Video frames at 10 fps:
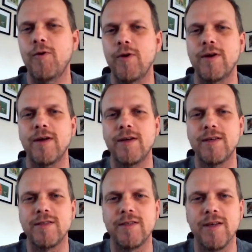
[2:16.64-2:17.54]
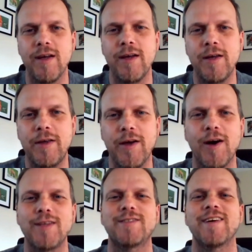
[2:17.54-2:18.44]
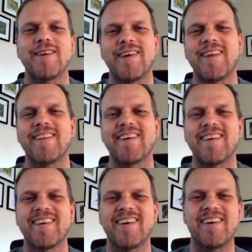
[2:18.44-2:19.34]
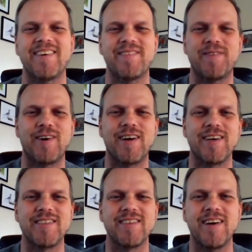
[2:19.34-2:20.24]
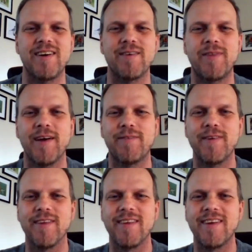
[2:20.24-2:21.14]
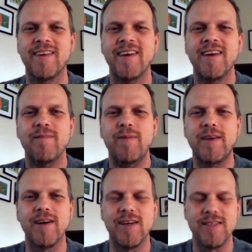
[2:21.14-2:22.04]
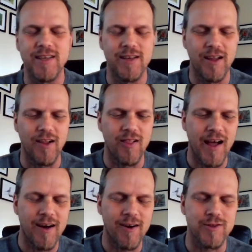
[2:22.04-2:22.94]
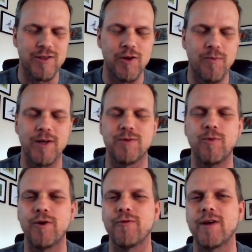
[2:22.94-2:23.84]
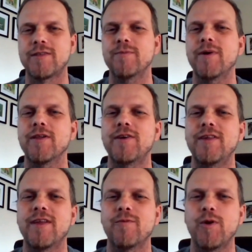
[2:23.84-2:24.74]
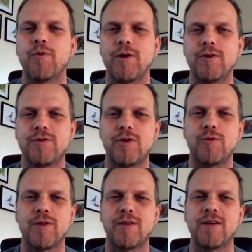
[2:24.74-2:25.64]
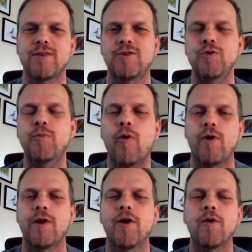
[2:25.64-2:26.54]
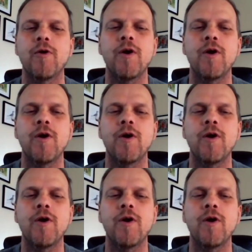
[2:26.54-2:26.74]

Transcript: is a godsend, I think, for us, definitely, because it allows so much more flexibility than we were used to with TIC 2.0.